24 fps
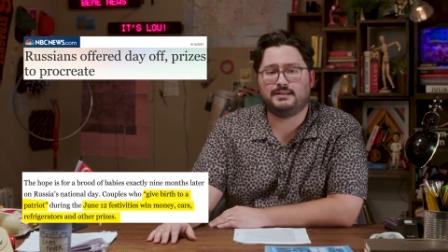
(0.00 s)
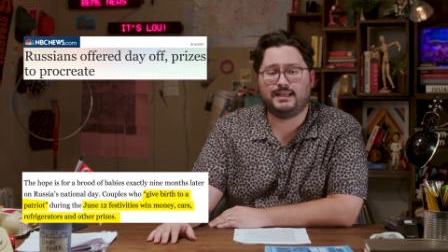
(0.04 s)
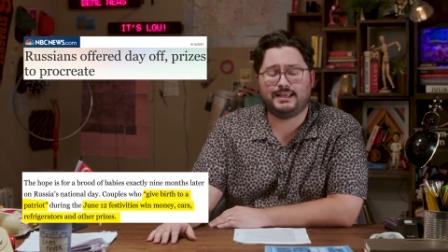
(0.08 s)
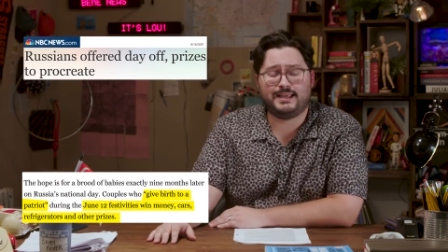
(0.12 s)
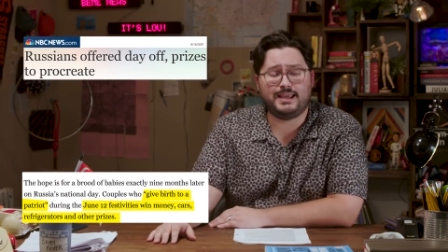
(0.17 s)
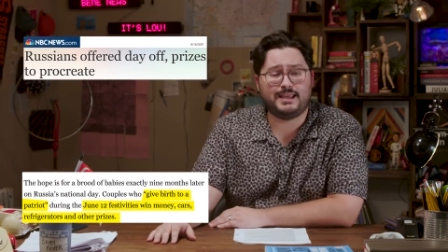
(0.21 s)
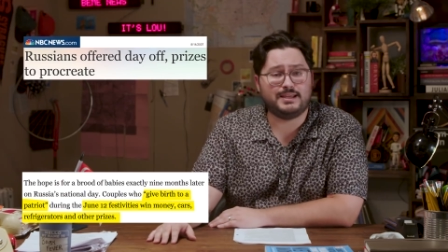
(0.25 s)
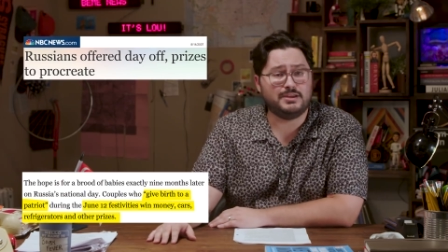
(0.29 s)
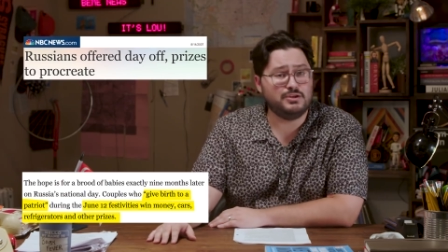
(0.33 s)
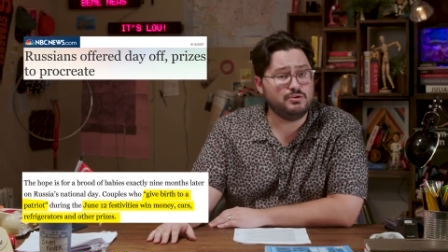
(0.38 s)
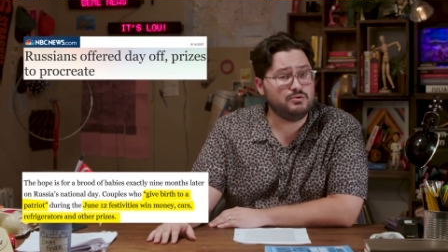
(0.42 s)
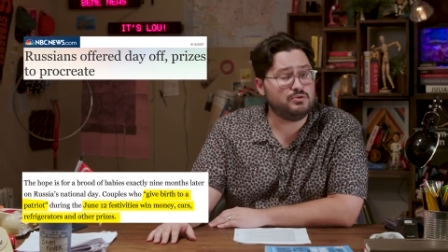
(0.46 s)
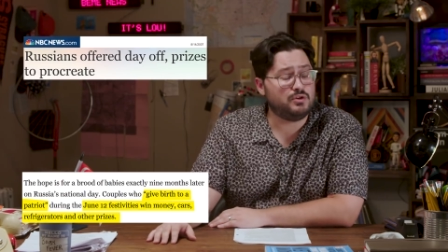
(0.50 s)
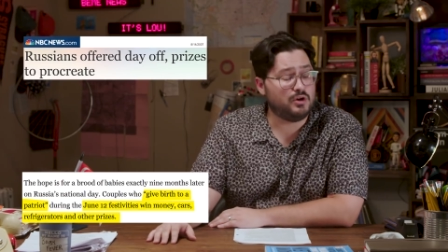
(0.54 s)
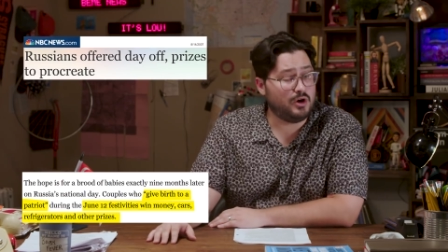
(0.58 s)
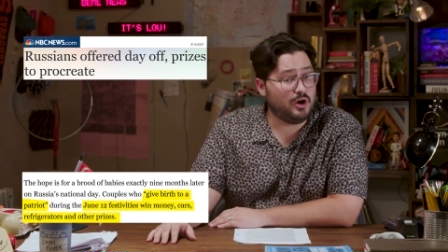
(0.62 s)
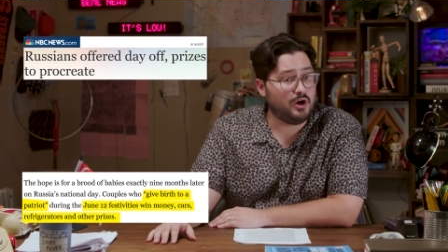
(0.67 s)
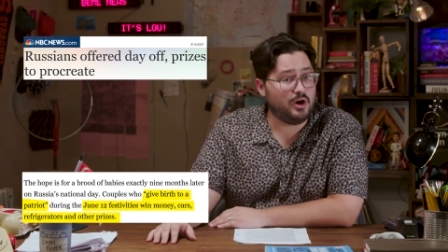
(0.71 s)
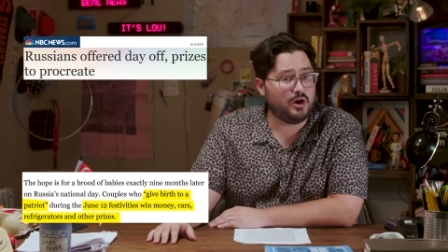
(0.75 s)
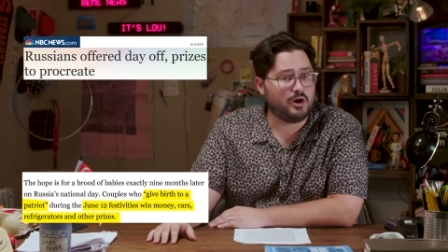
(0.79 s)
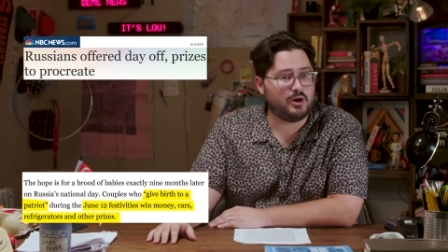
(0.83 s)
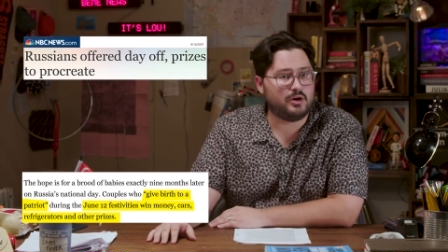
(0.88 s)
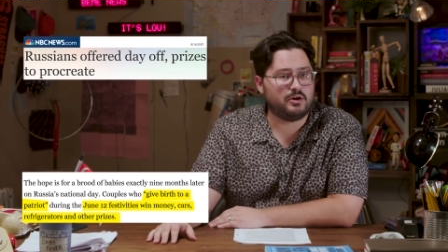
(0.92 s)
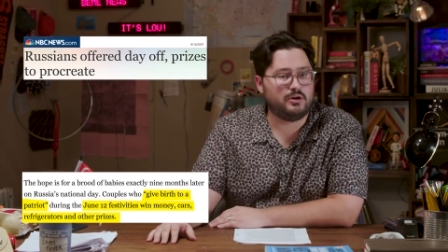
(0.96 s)
like a new
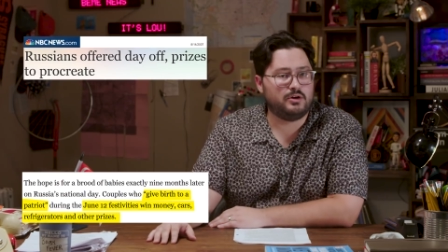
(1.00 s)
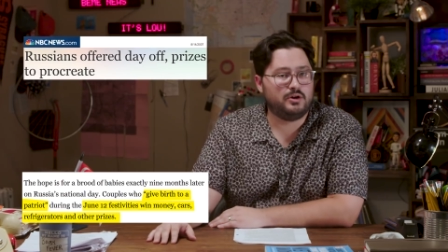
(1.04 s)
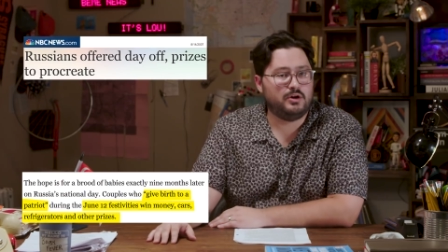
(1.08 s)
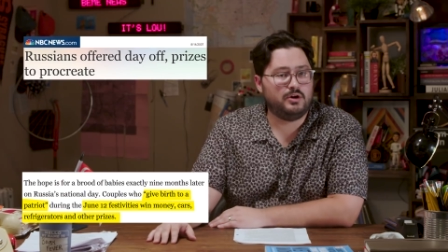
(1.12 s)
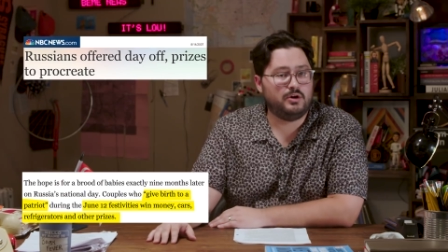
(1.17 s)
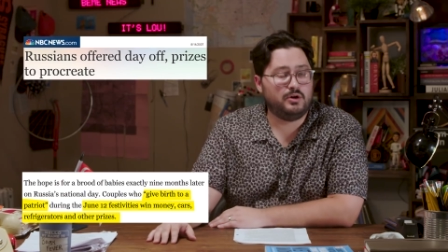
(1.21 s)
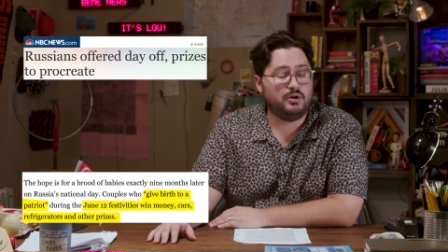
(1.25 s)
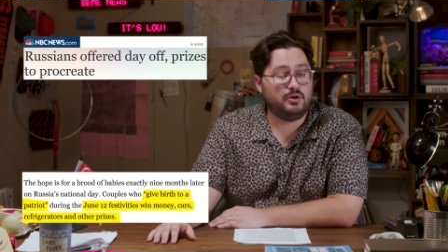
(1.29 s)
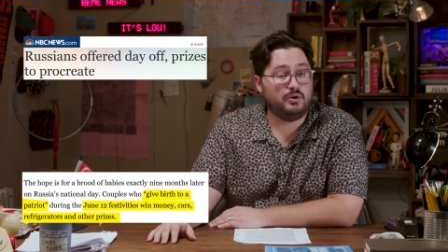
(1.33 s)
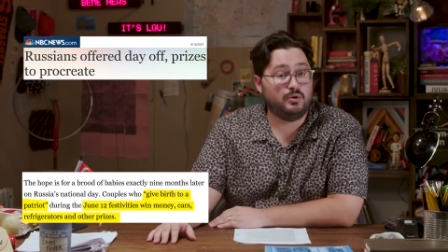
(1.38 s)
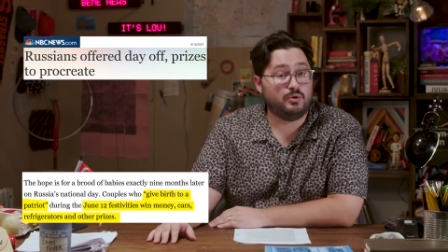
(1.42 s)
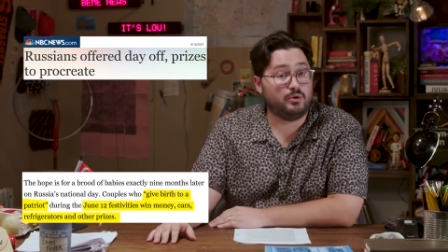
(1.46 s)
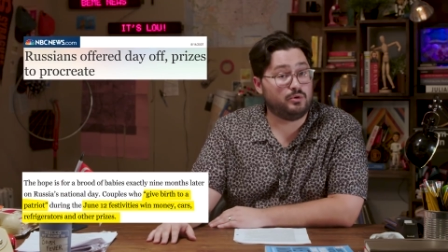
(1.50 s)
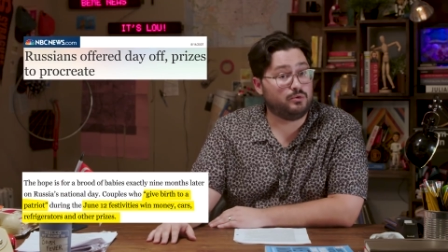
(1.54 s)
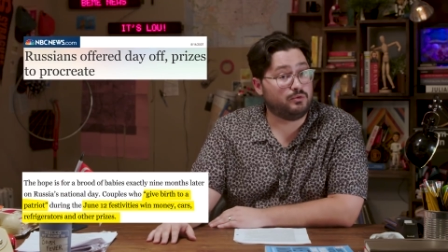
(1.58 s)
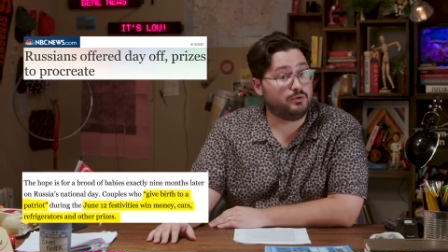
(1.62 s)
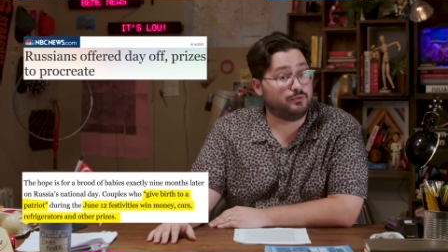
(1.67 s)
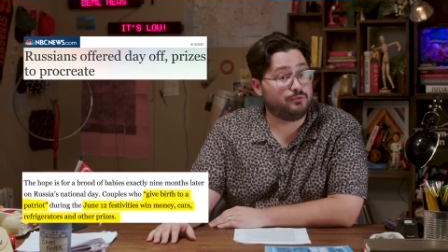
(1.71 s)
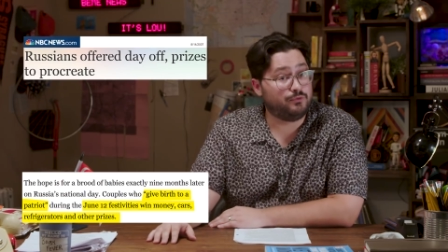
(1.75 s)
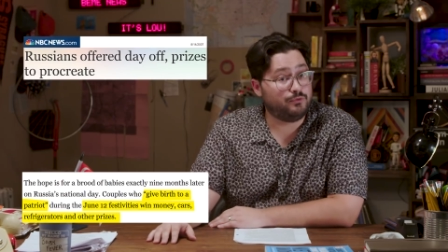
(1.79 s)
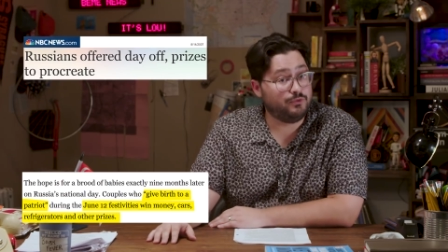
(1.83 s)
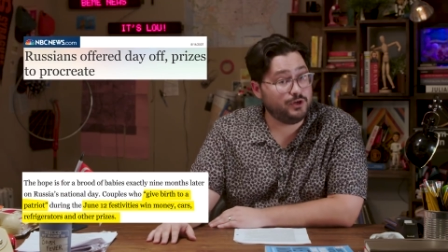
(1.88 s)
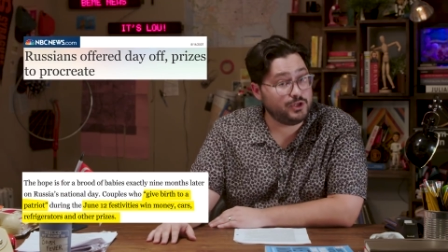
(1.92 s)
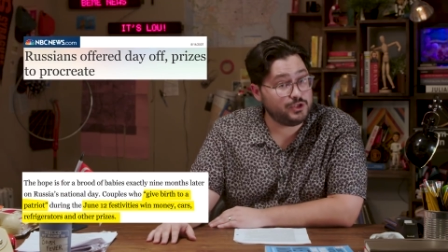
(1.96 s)
car or
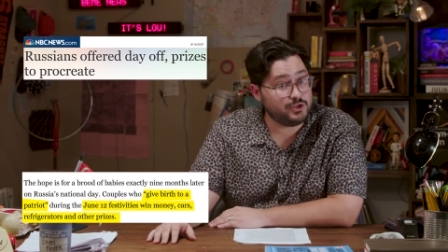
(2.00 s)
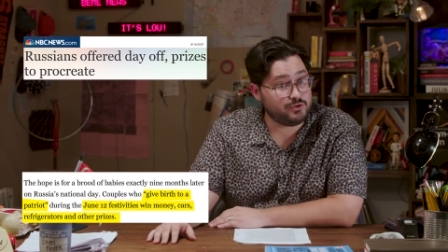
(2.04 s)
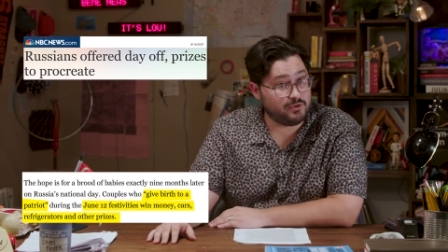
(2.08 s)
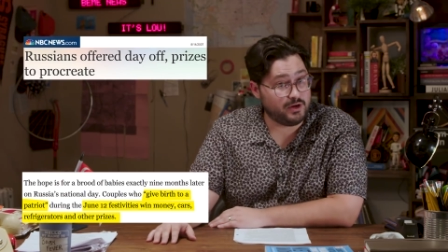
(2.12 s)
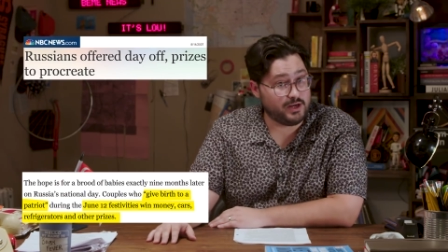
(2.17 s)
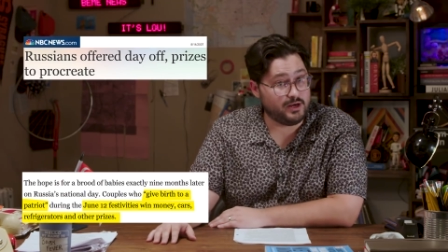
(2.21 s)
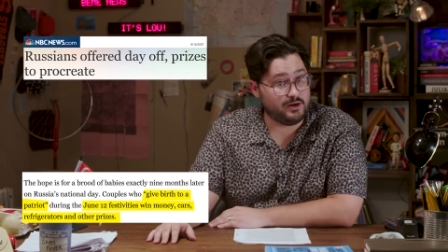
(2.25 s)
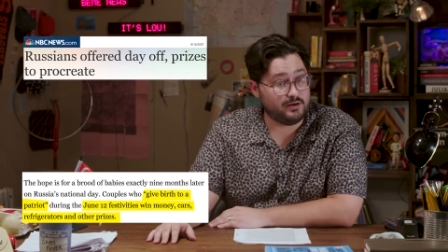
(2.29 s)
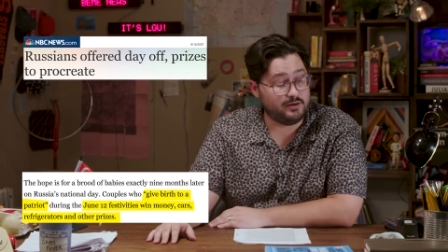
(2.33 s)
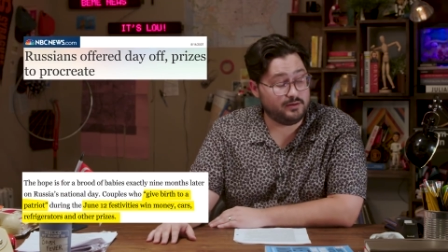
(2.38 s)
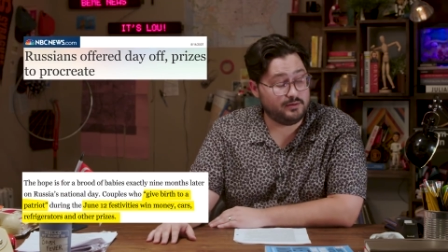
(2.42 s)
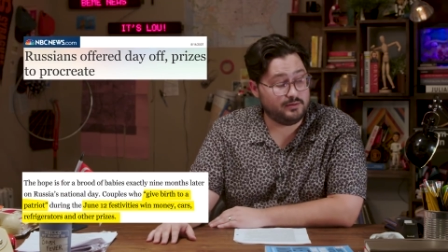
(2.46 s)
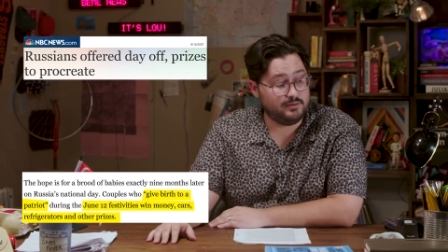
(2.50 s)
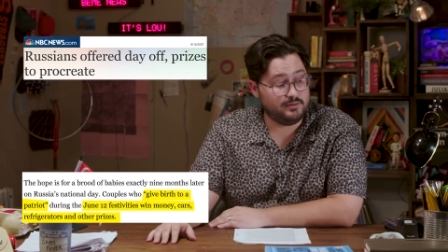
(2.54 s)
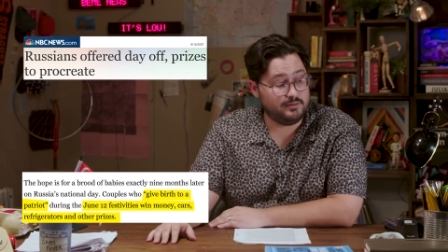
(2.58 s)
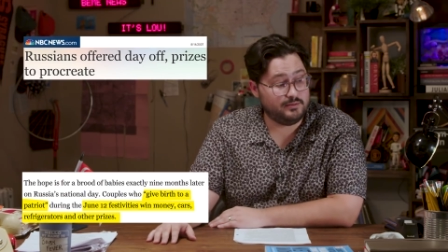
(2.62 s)
refrigerator.